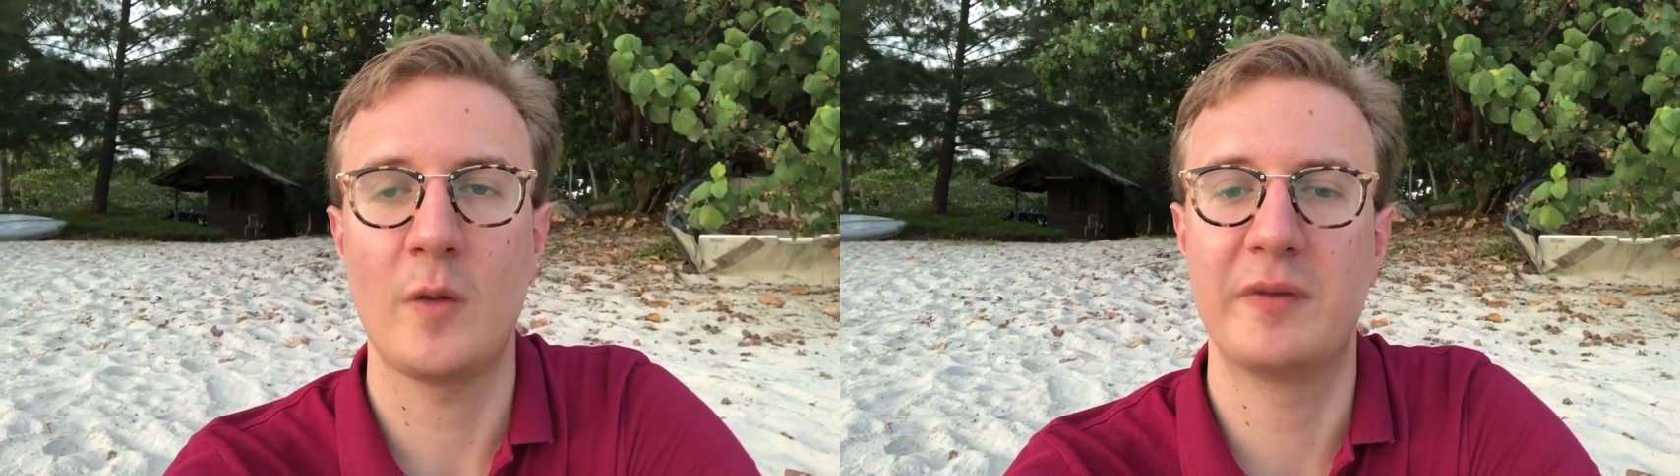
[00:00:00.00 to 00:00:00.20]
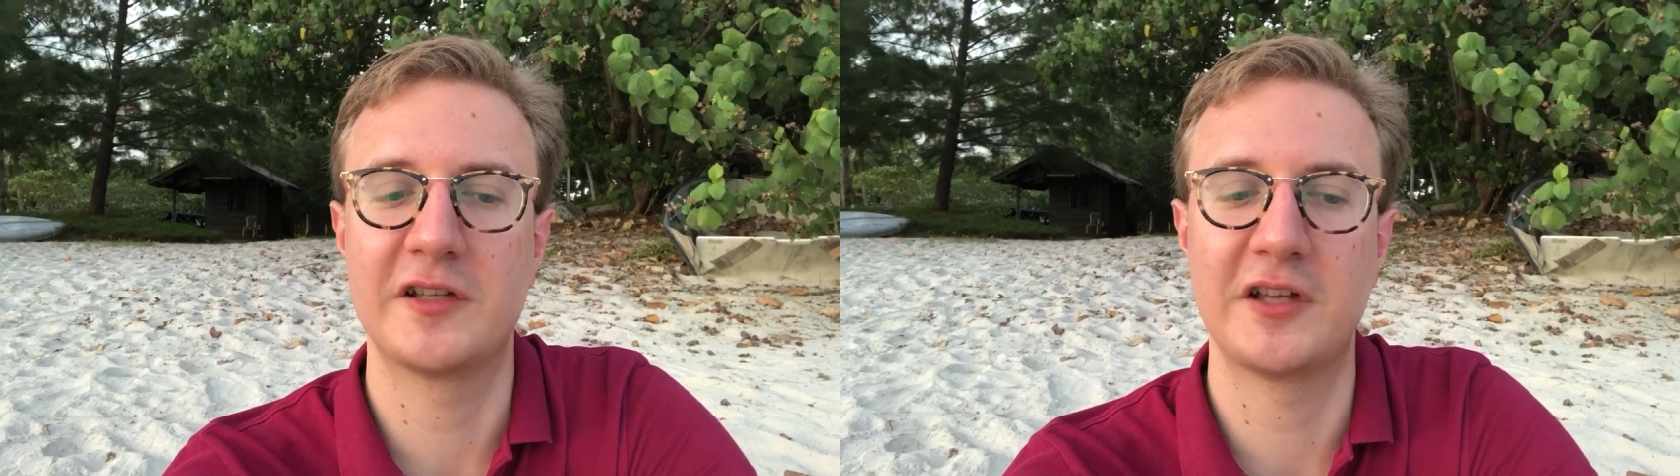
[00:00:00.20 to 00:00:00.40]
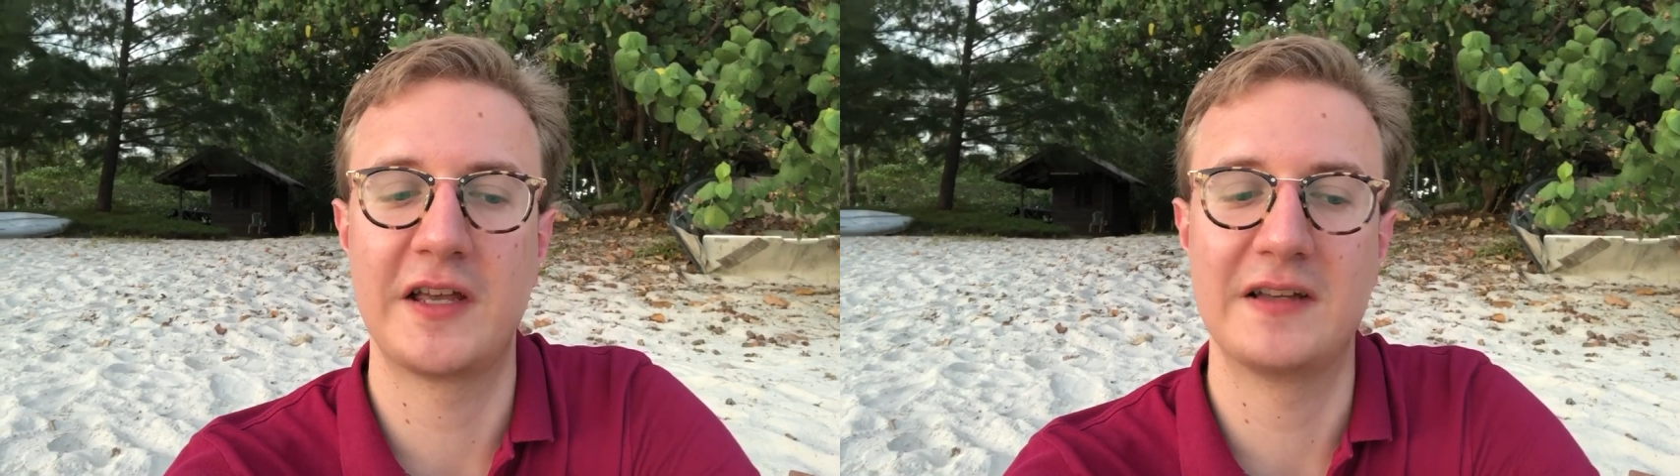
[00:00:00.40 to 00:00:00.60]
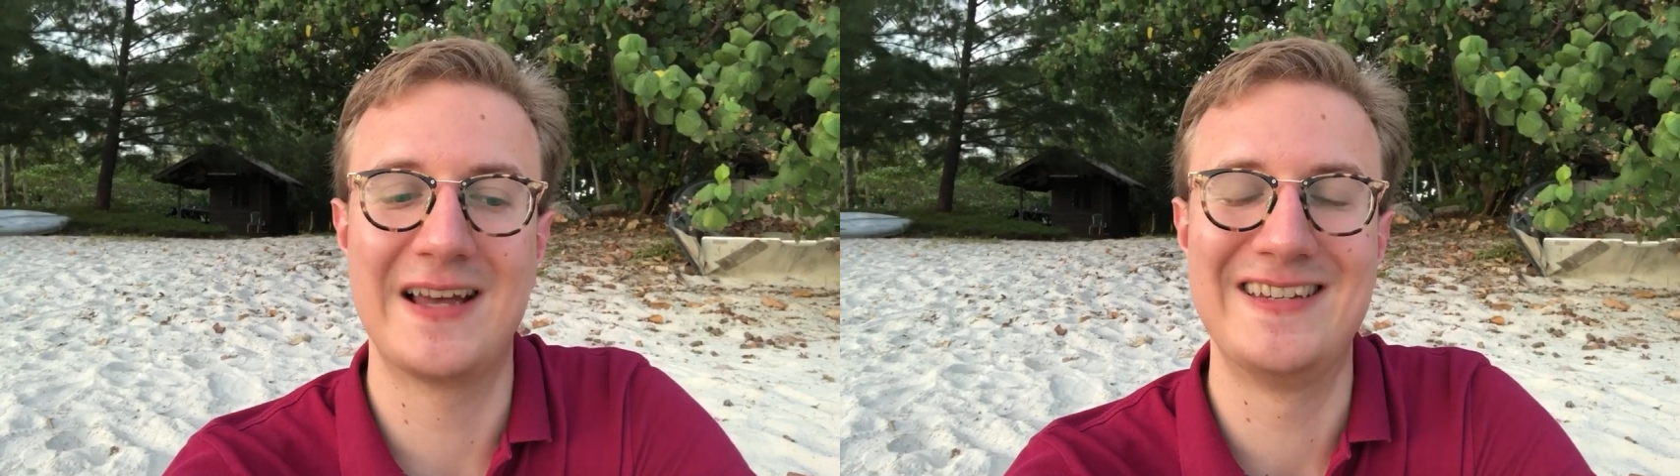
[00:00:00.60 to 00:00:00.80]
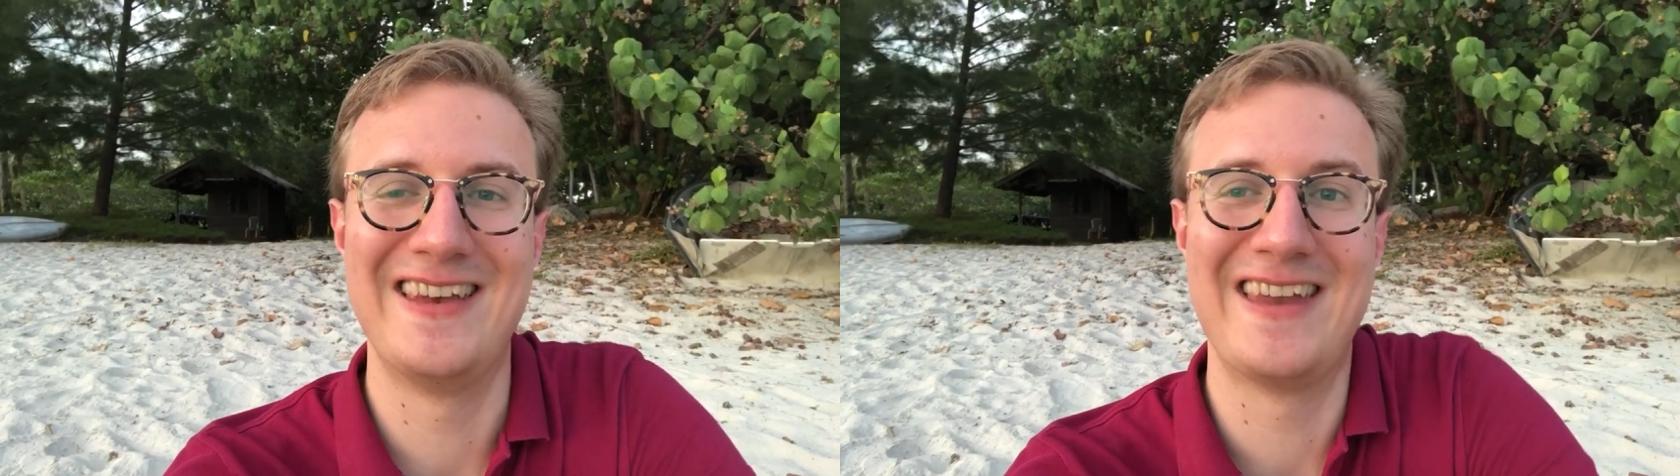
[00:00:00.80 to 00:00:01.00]
because I
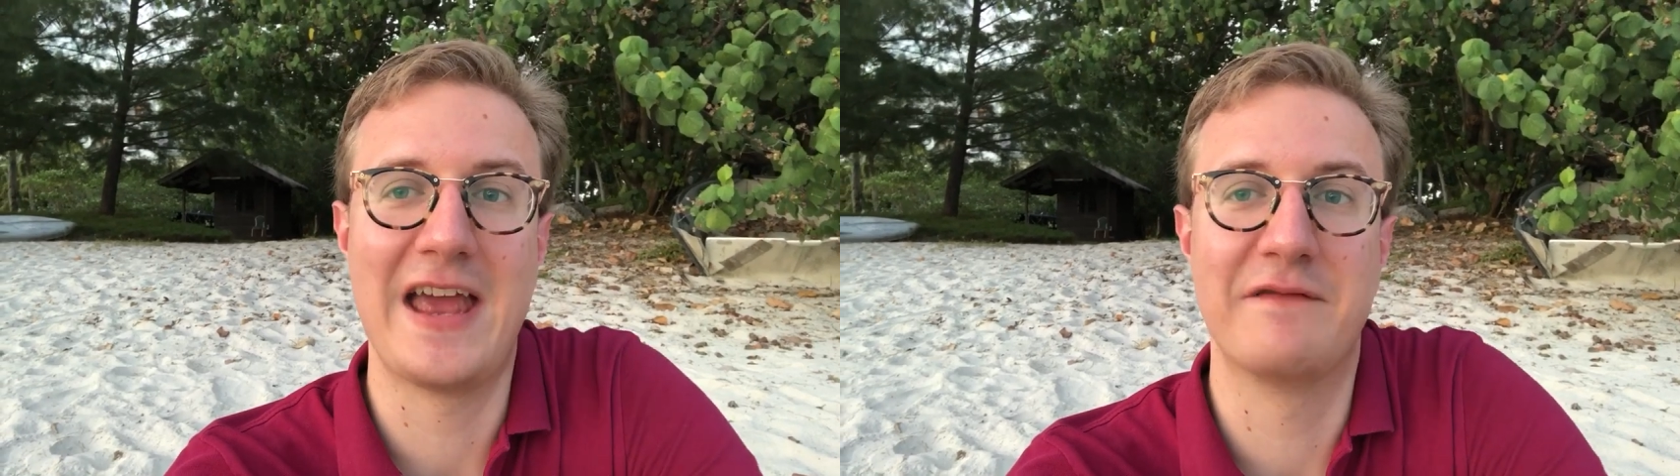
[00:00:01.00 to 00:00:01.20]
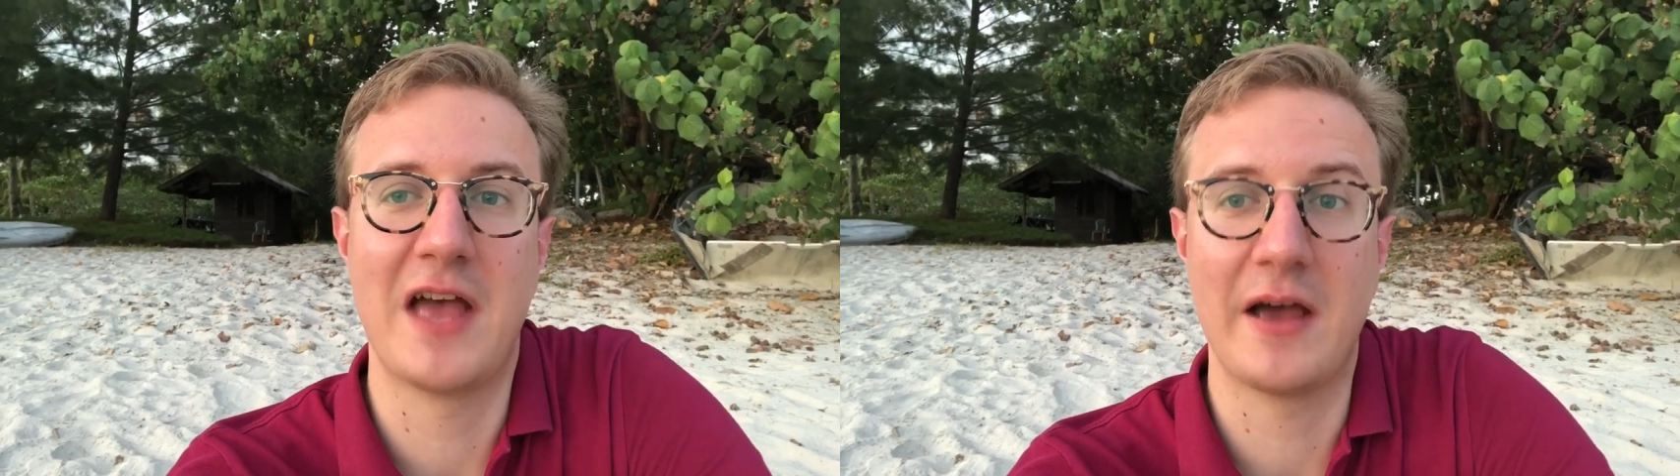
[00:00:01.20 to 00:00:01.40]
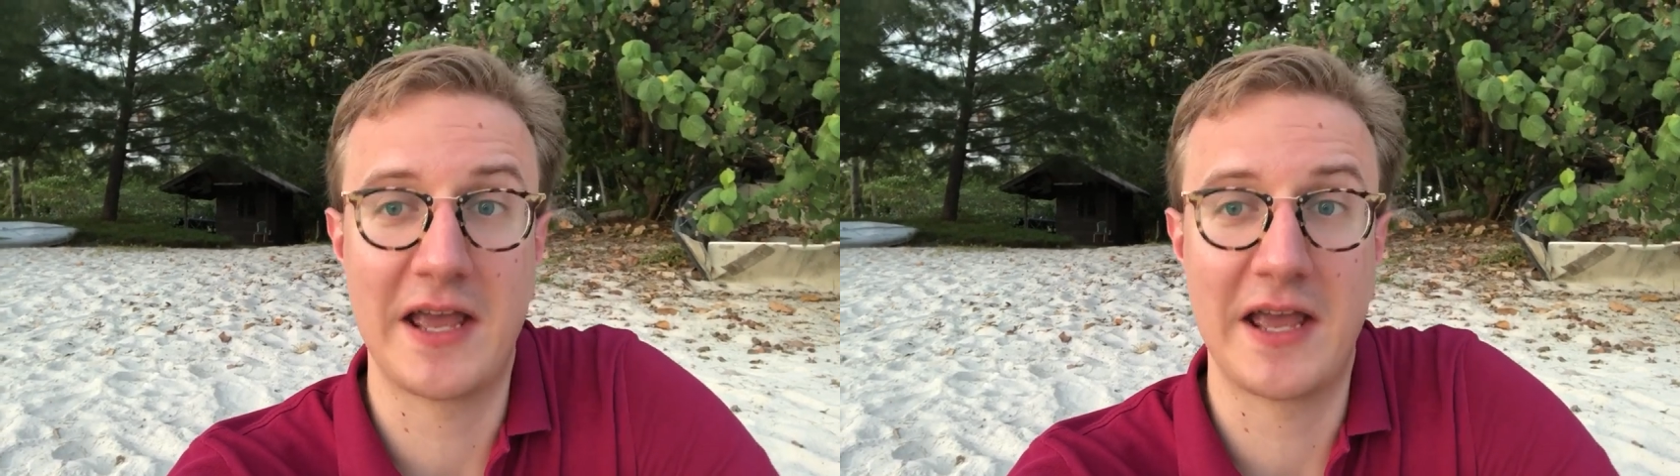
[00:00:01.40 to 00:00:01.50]
didn't have that.